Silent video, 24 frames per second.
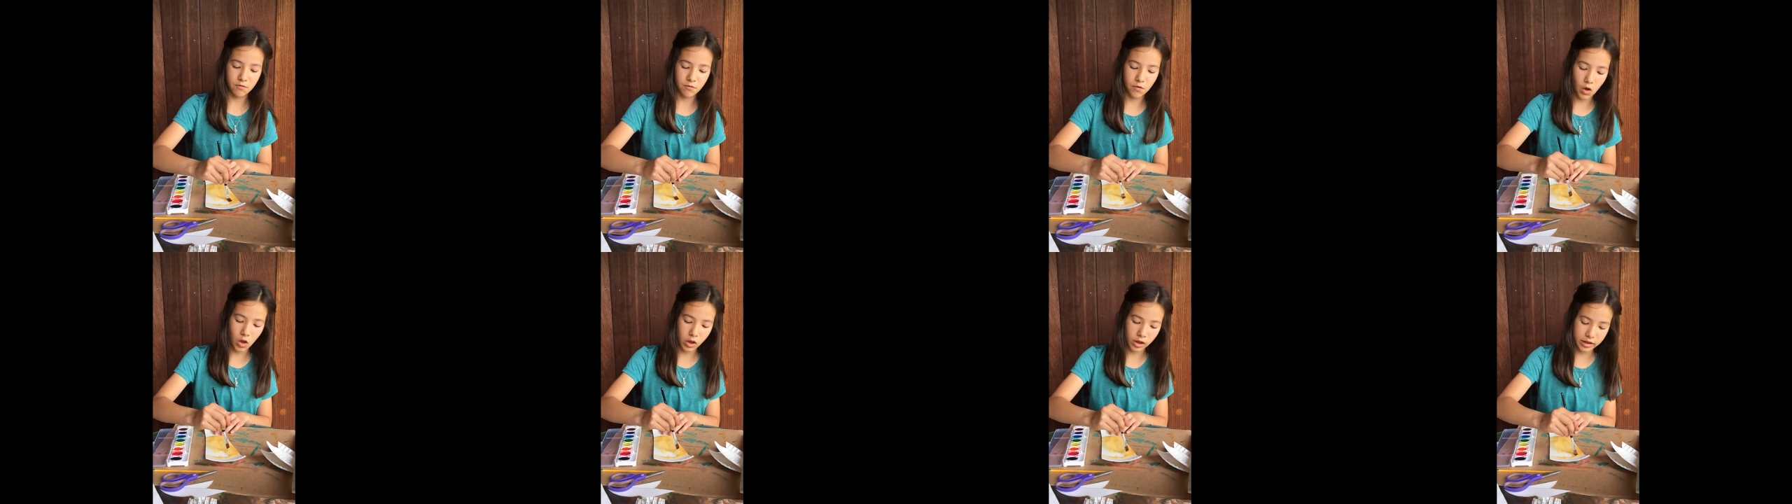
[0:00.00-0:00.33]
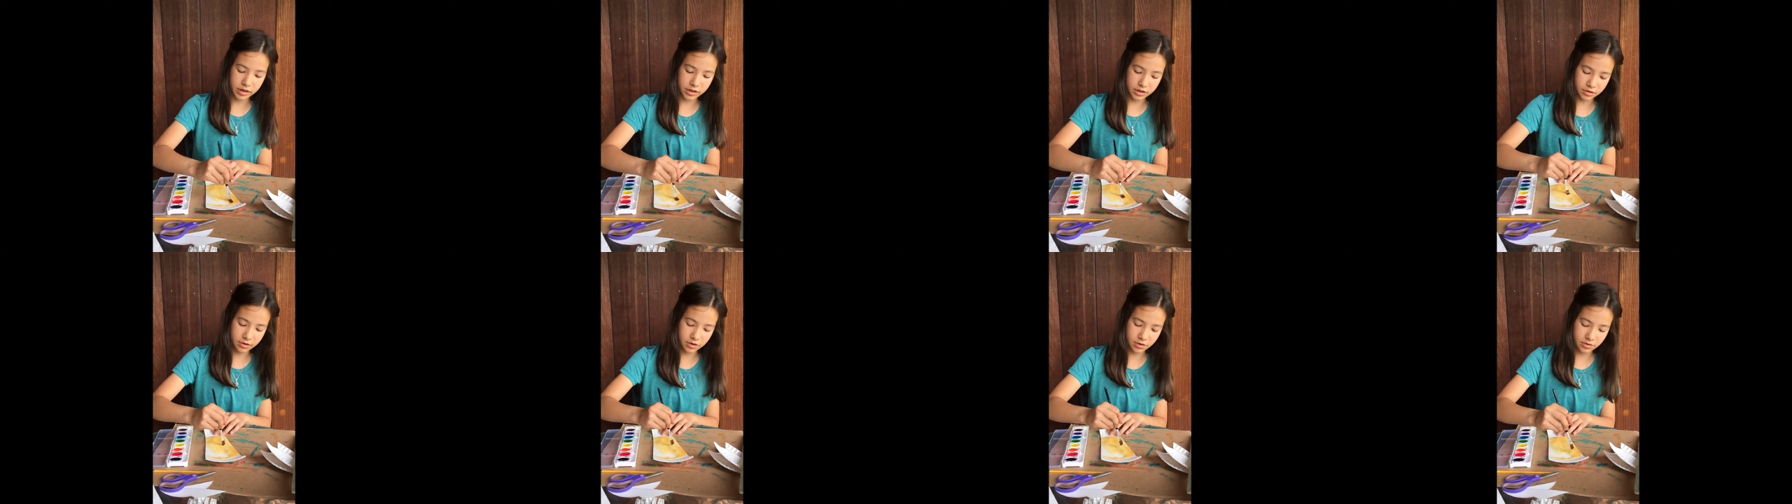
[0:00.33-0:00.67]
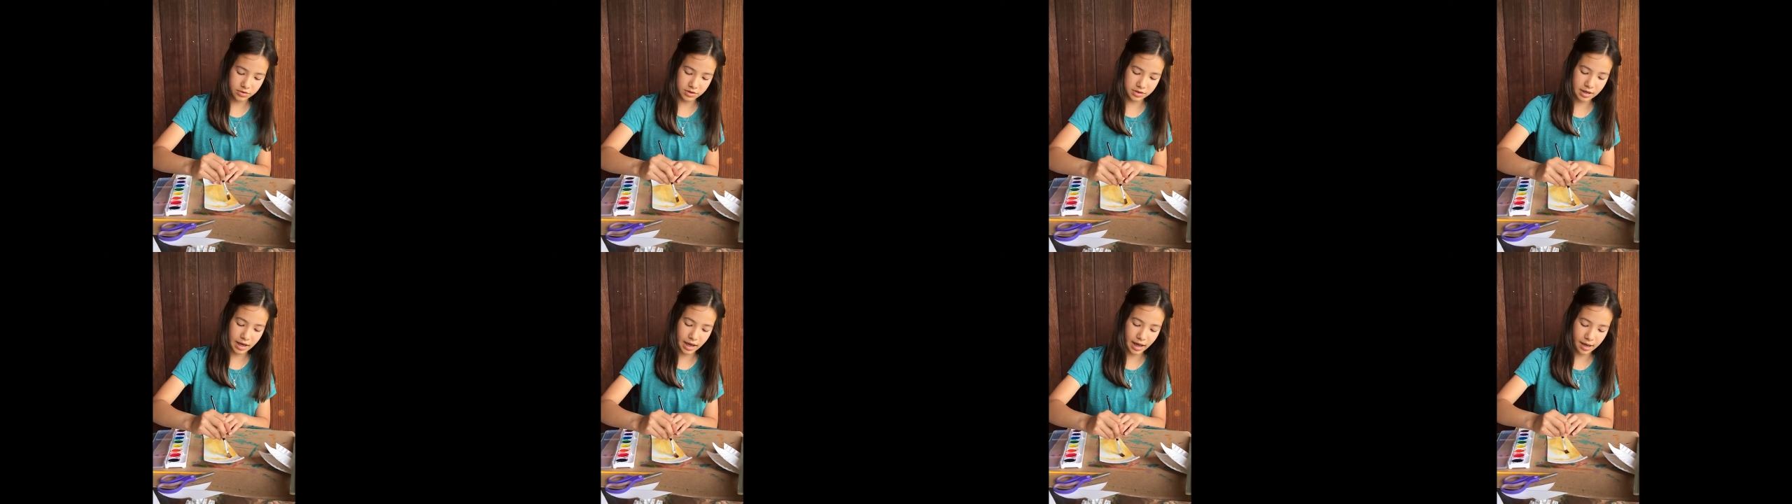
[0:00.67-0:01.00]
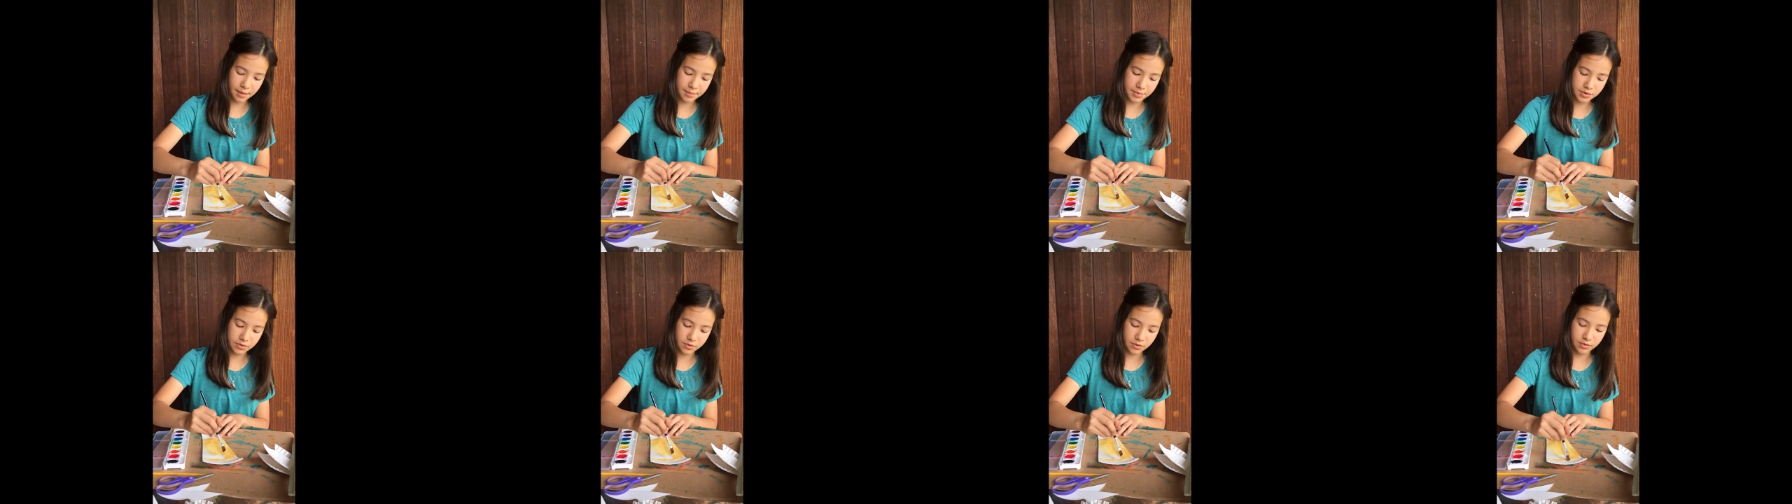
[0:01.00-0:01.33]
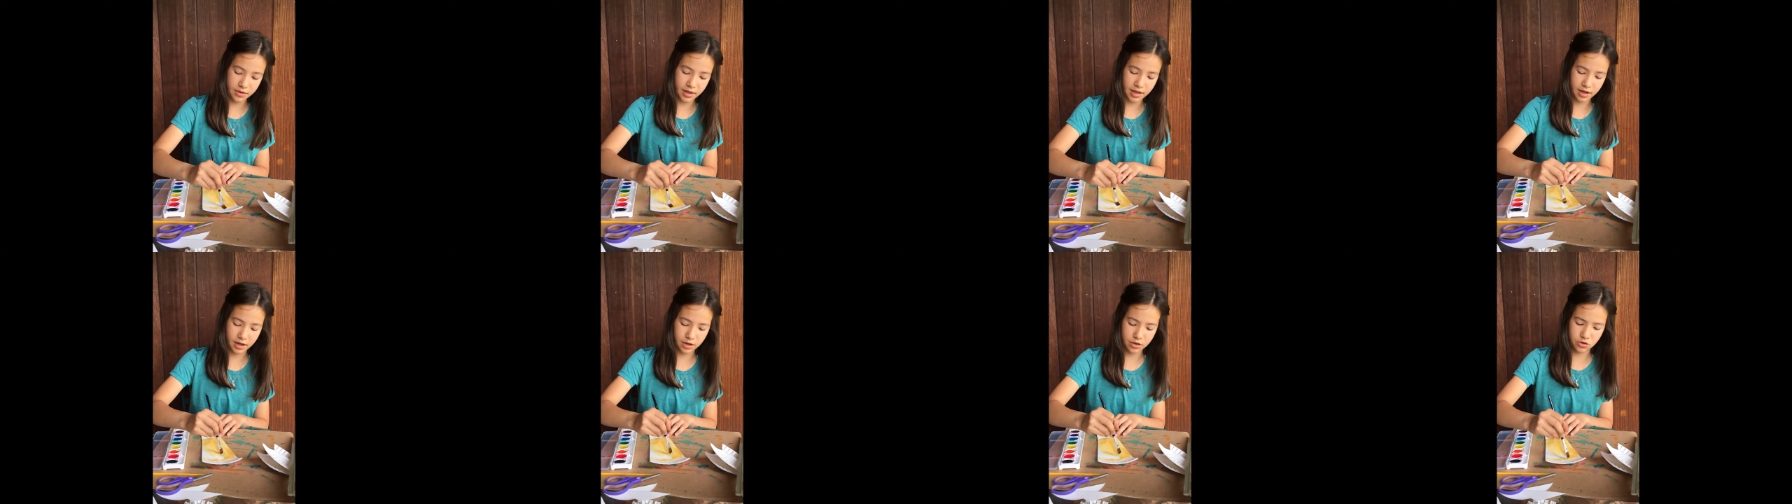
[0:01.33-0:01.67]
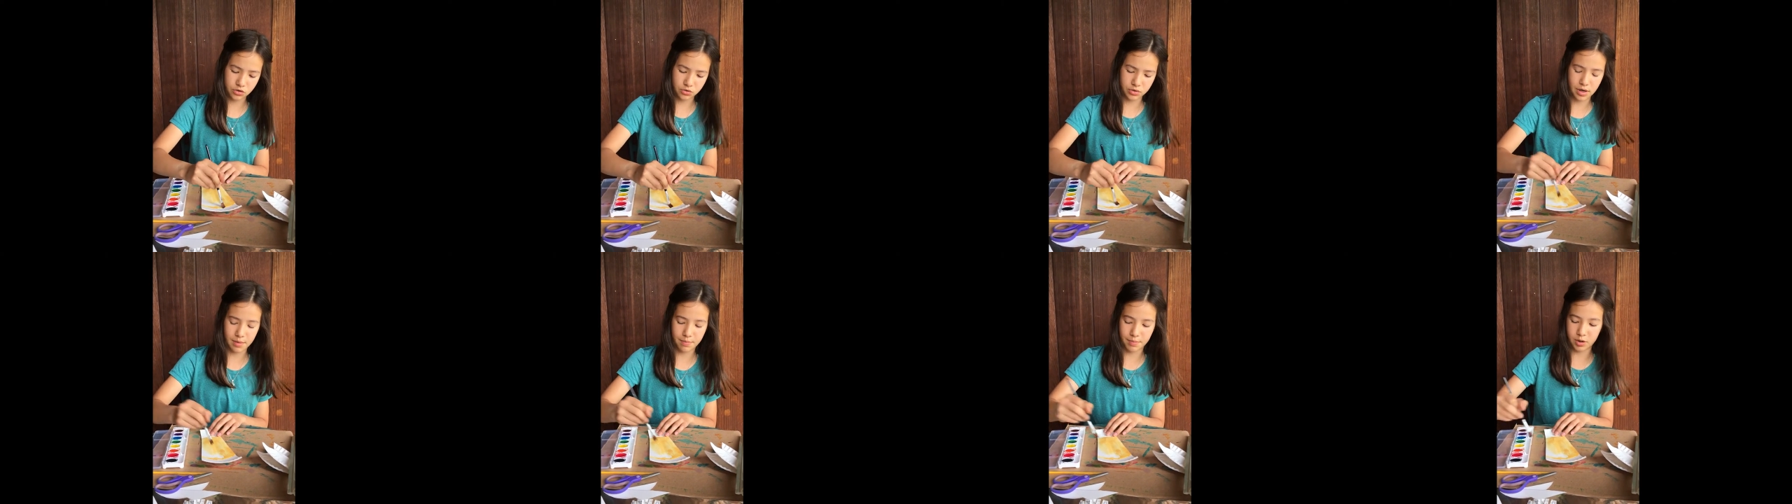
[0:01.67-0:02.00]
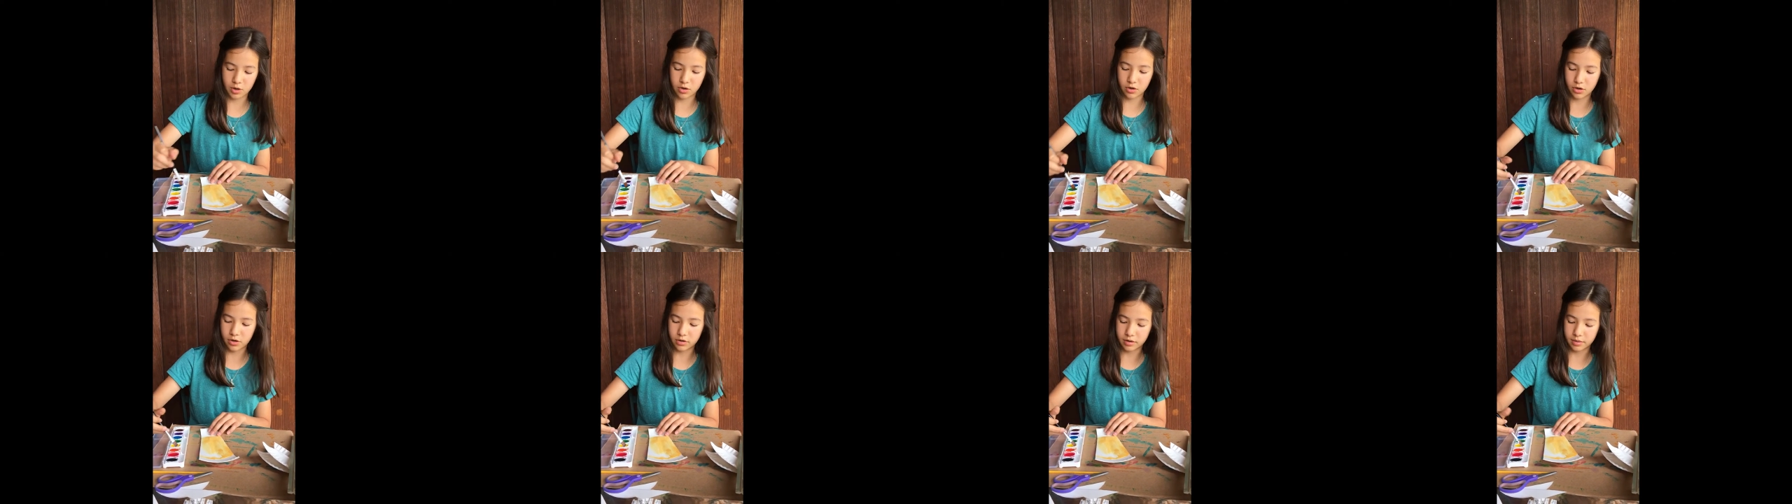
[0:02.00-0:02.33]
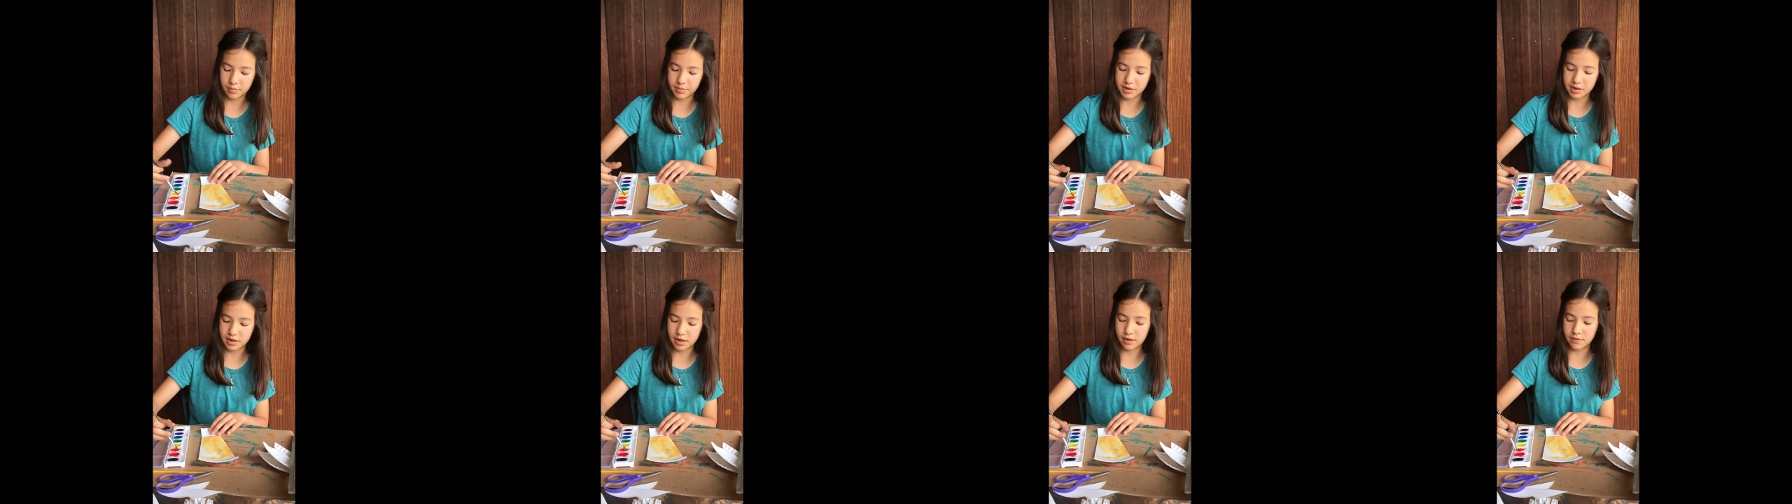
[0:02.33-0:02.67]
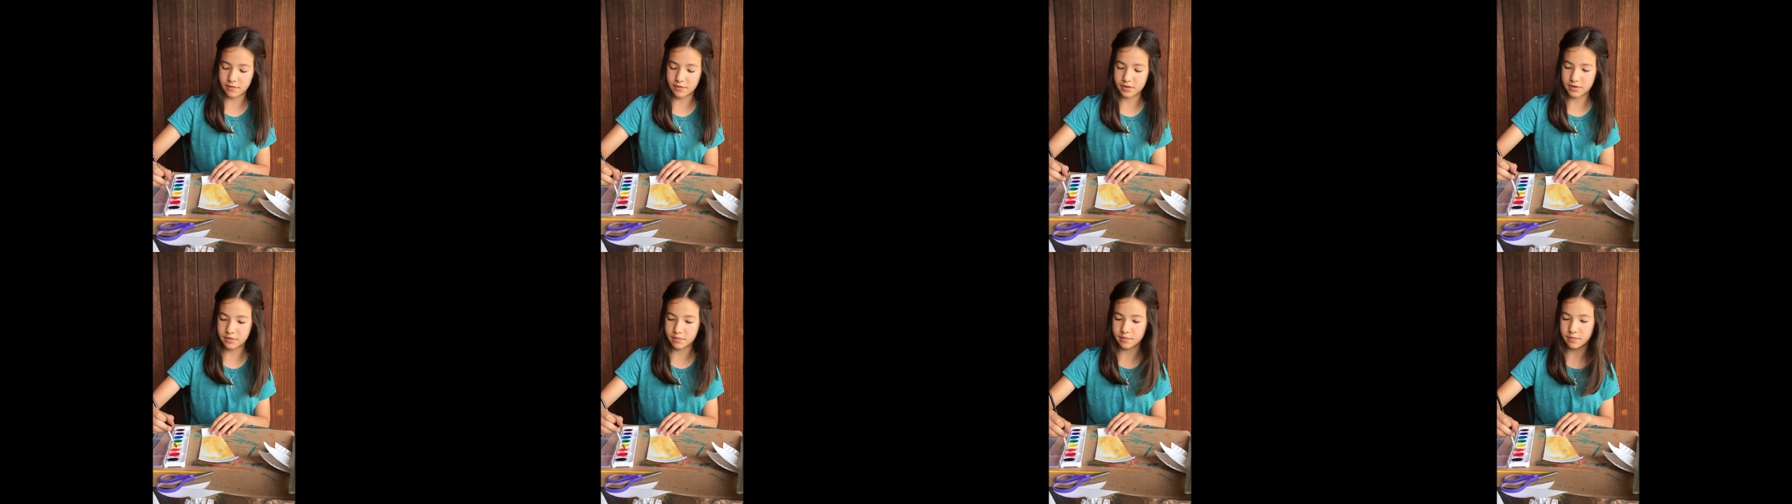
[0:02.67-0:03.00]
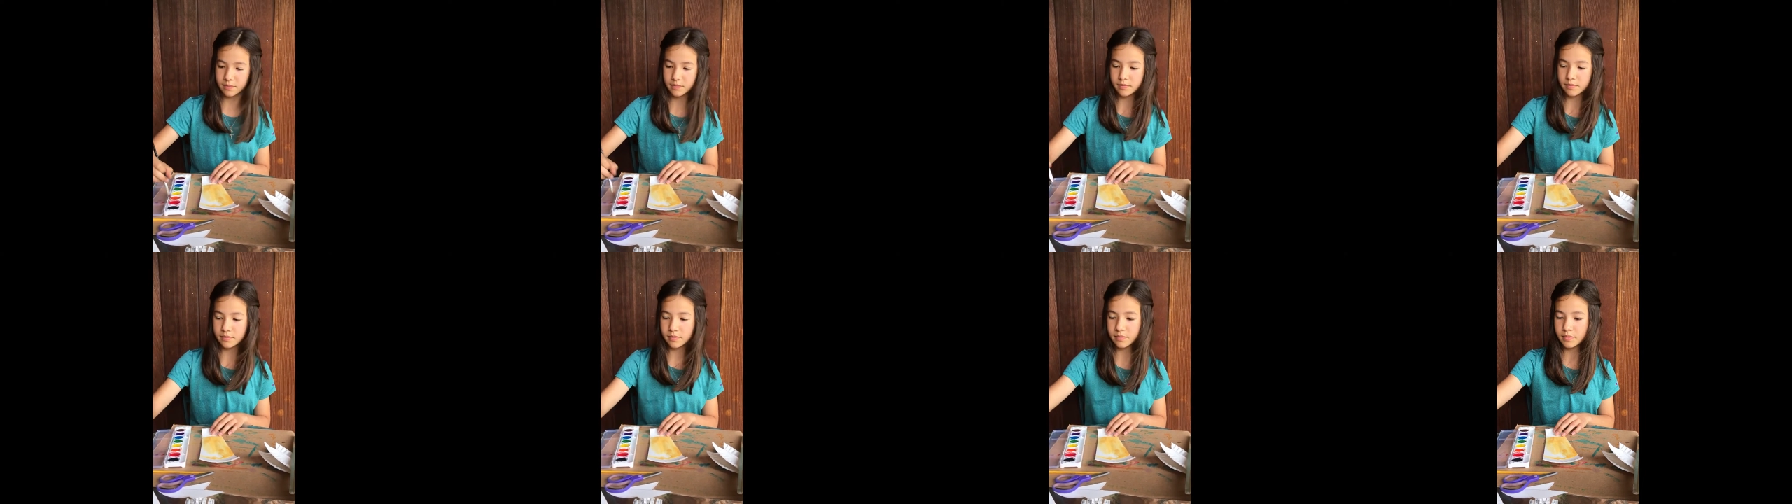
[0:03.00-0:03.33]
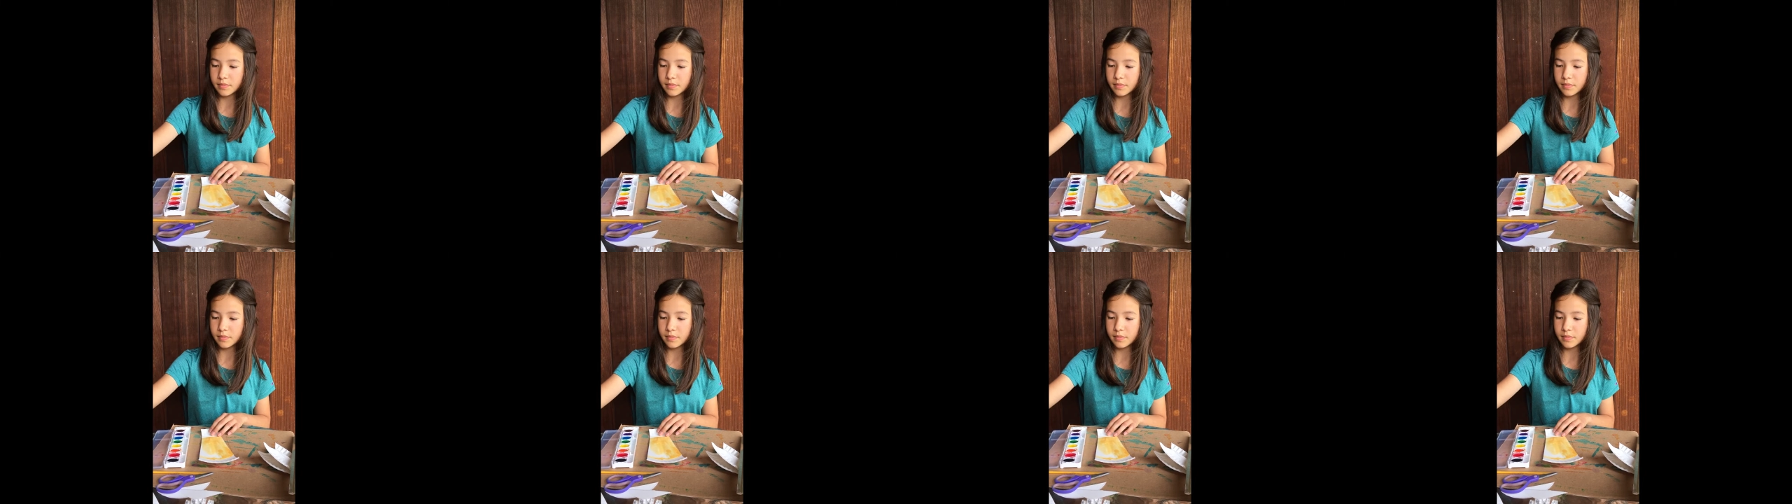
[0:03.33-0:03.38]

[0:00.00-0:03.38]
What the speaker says: fall into those gaps or they could trip and hurt themselves.